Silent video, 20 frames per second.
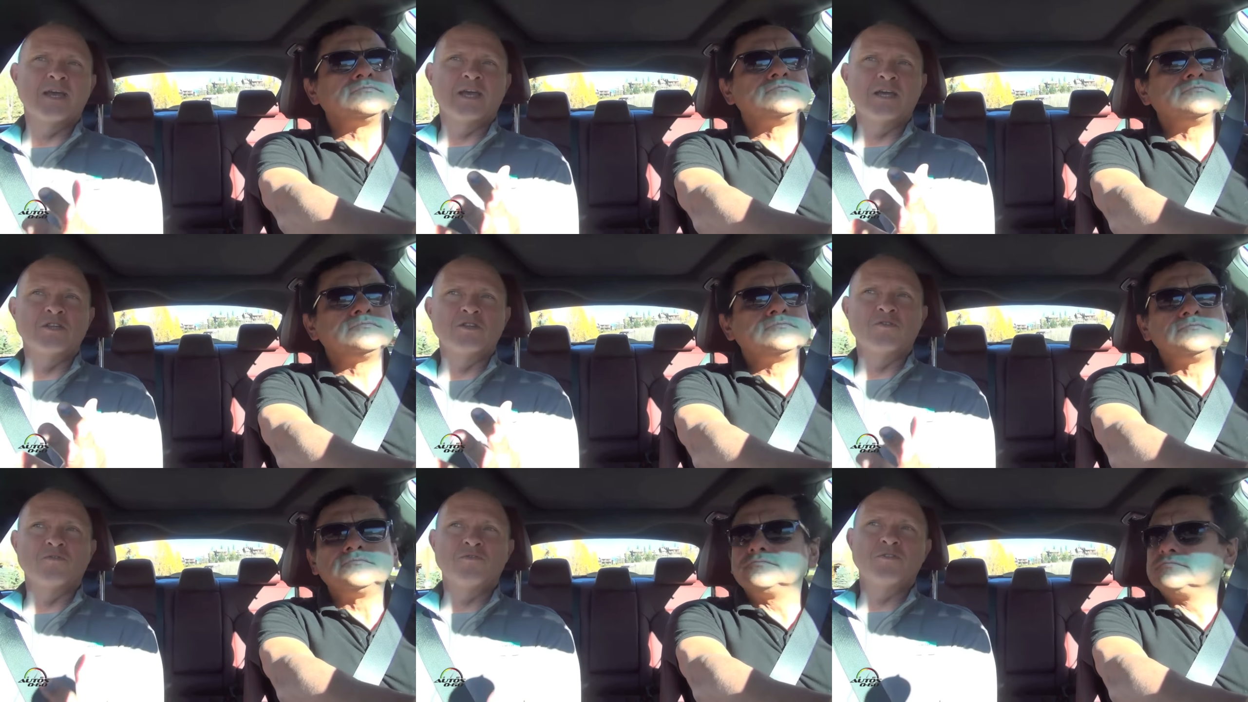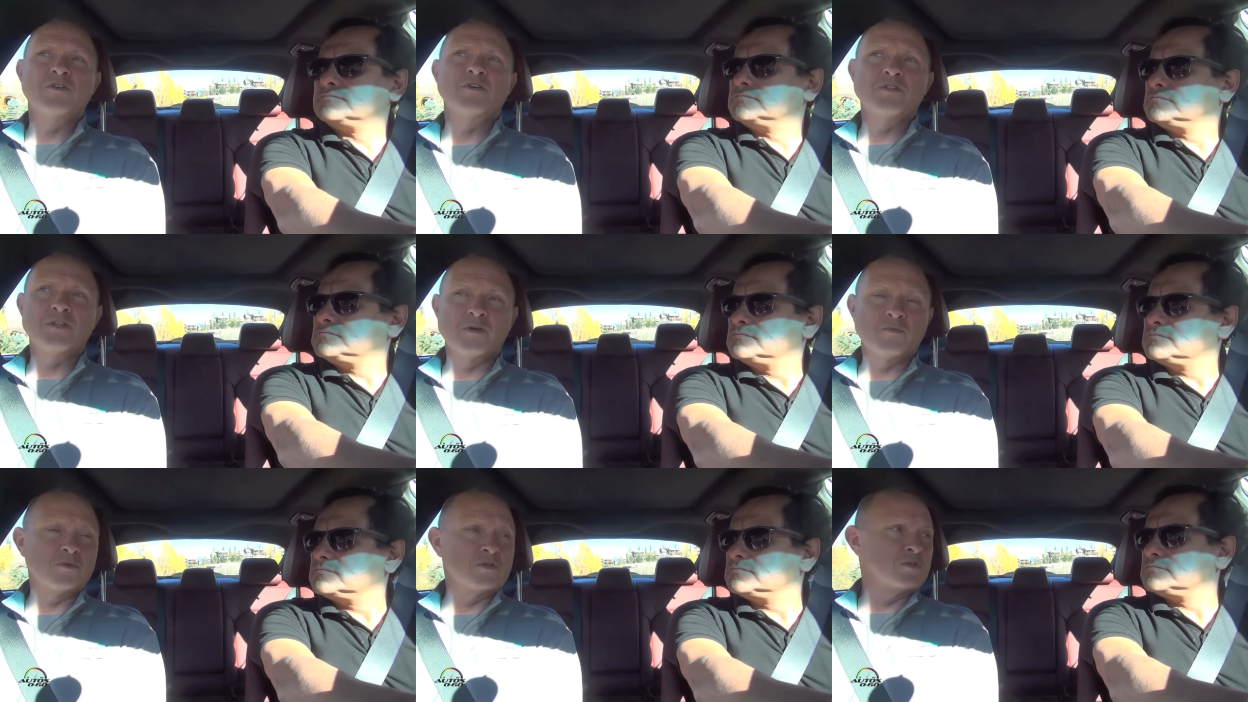Speaker 1: and you
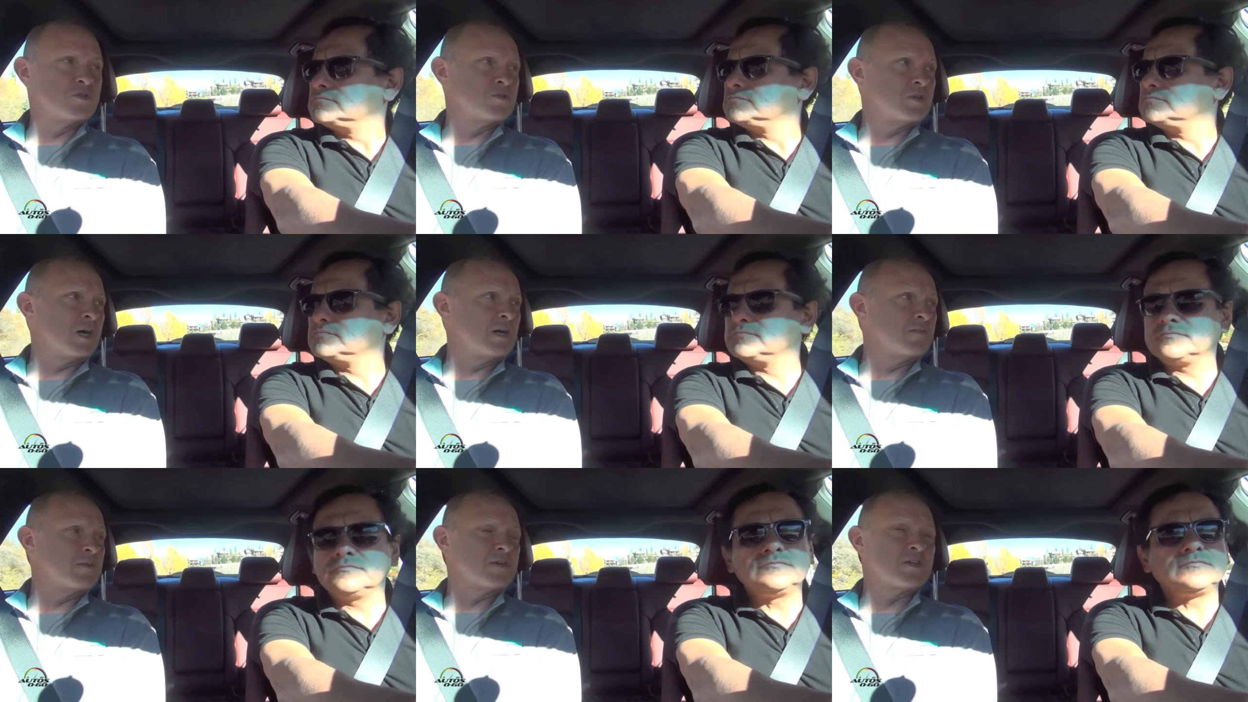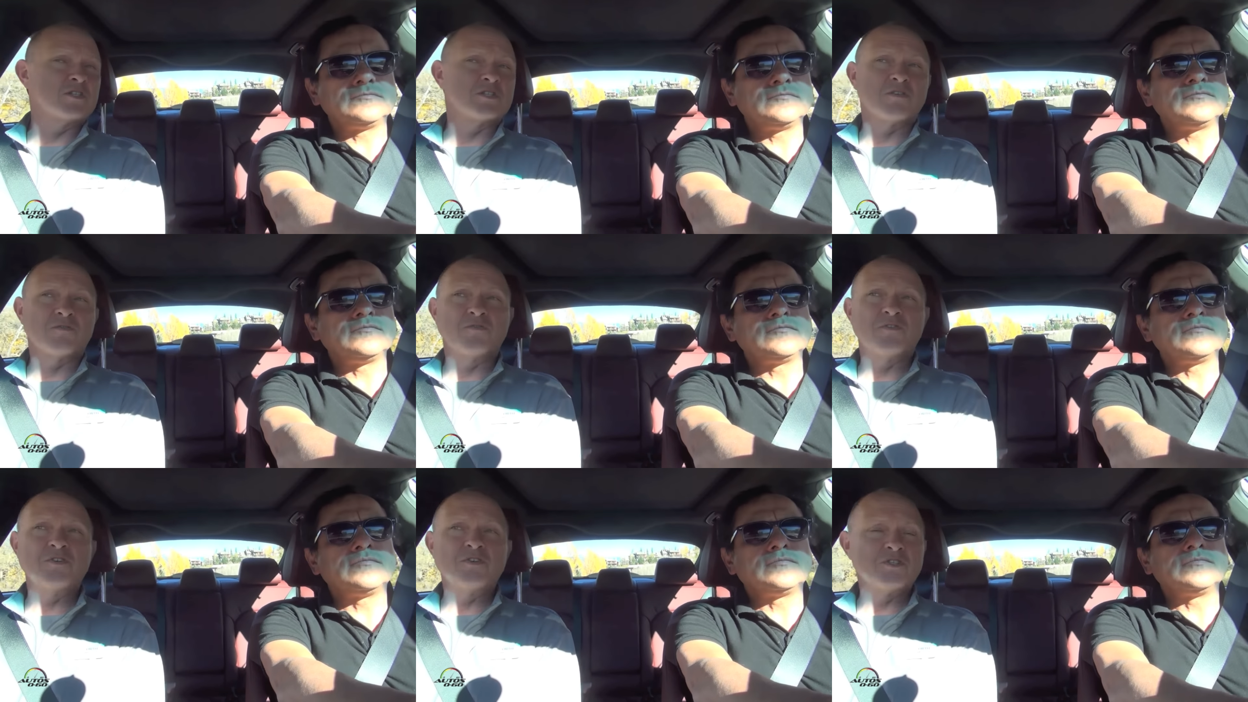feel that when you drive it because
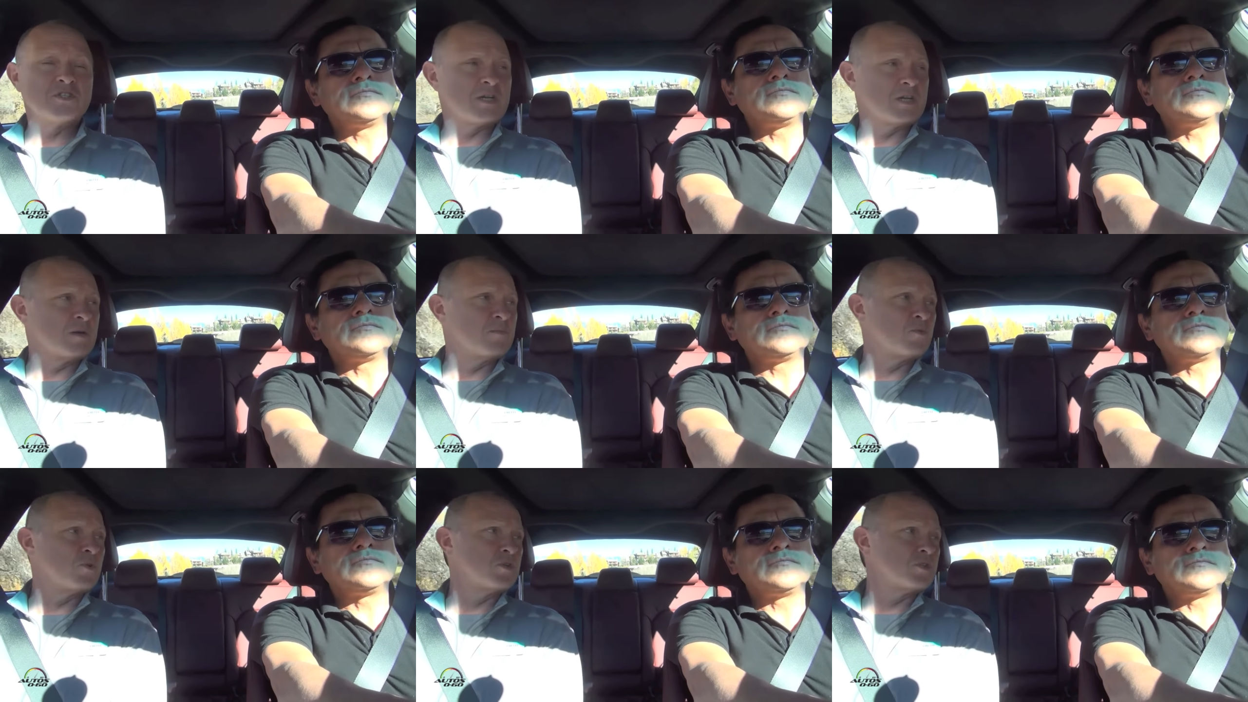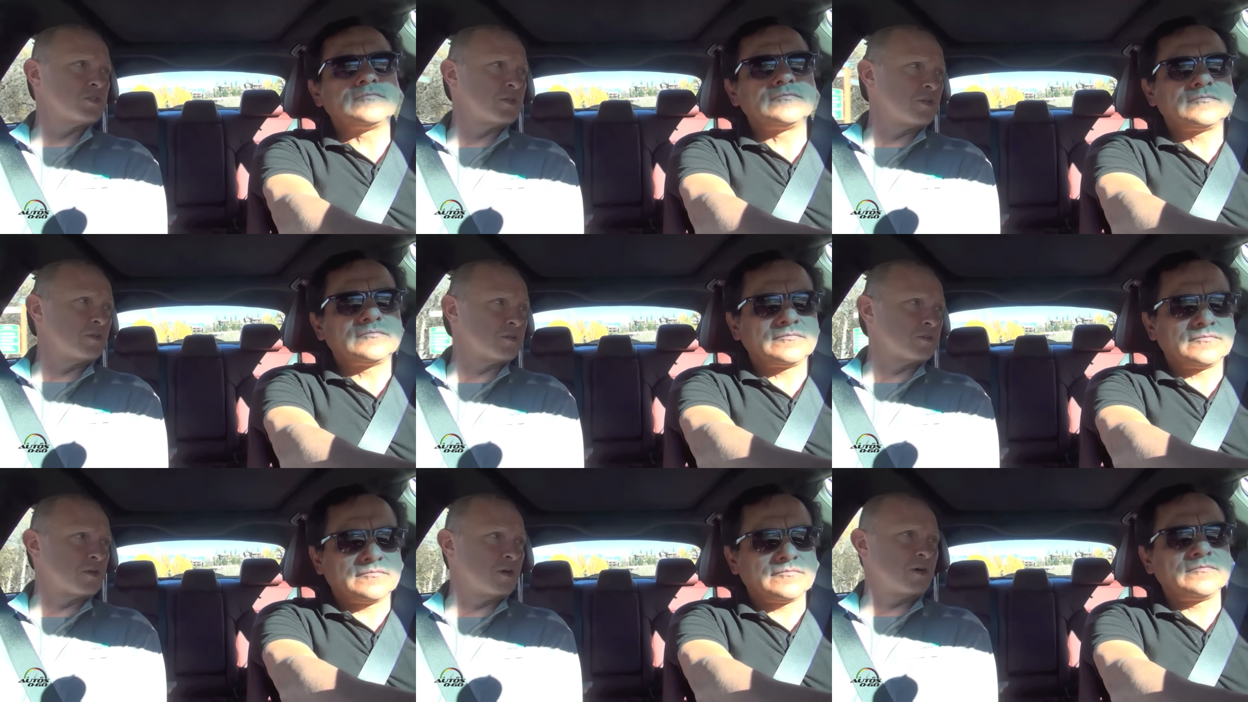it feels like a more
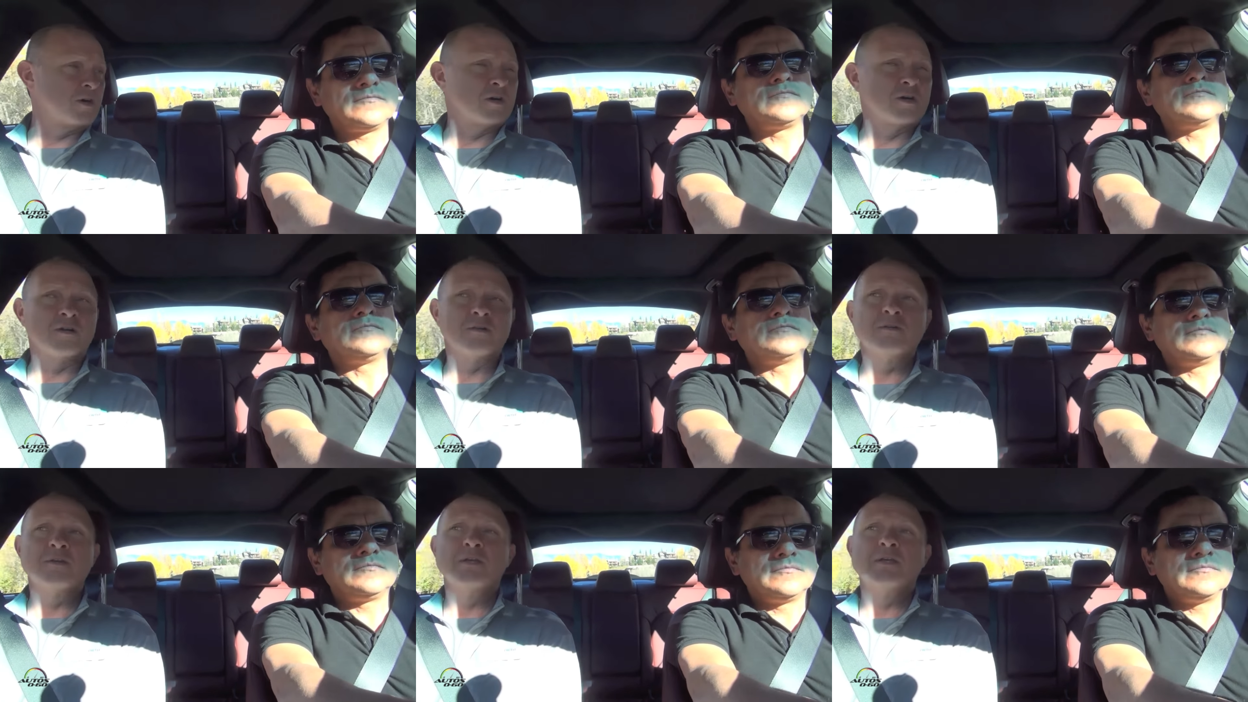solid car.